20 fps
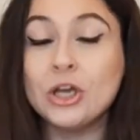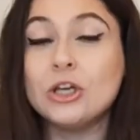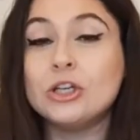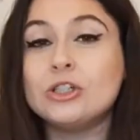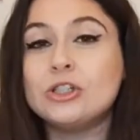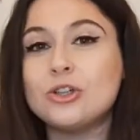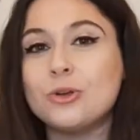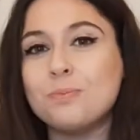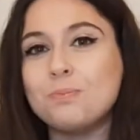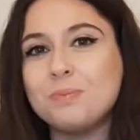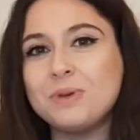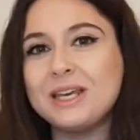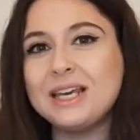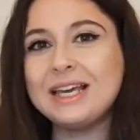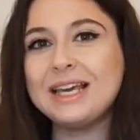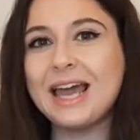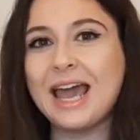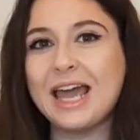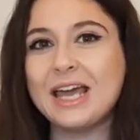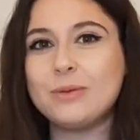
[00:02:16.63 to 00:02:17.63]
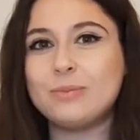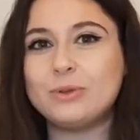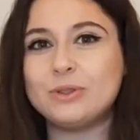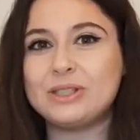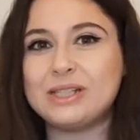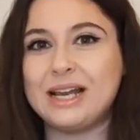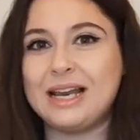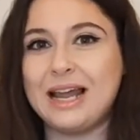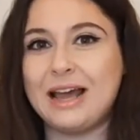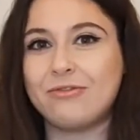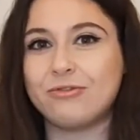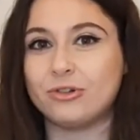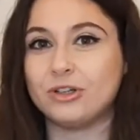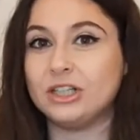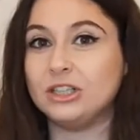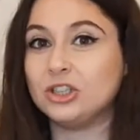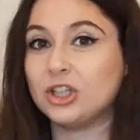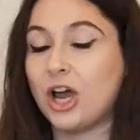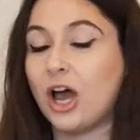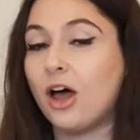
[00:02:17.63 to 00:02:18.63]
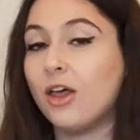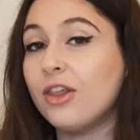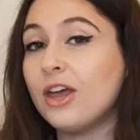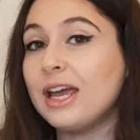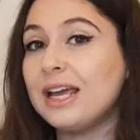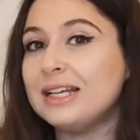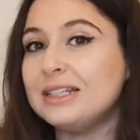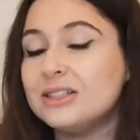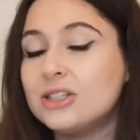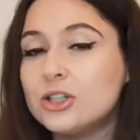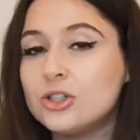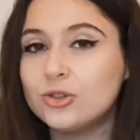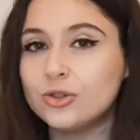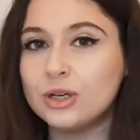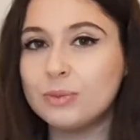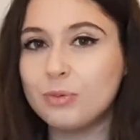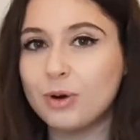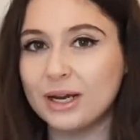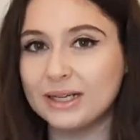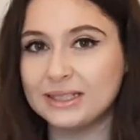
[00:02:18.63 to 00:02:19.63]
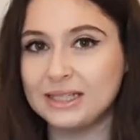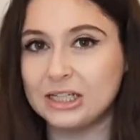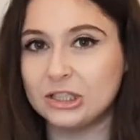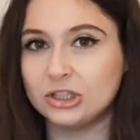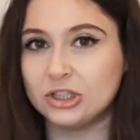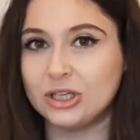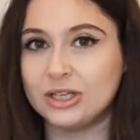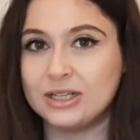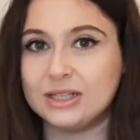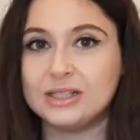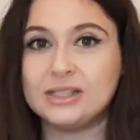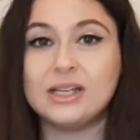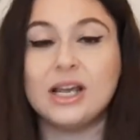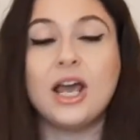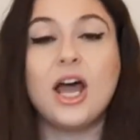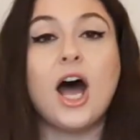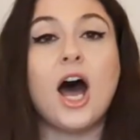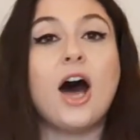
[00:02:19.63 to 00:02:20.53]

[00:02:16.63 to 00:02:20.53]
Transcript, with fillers: So, being able to leverage other industry practitioners,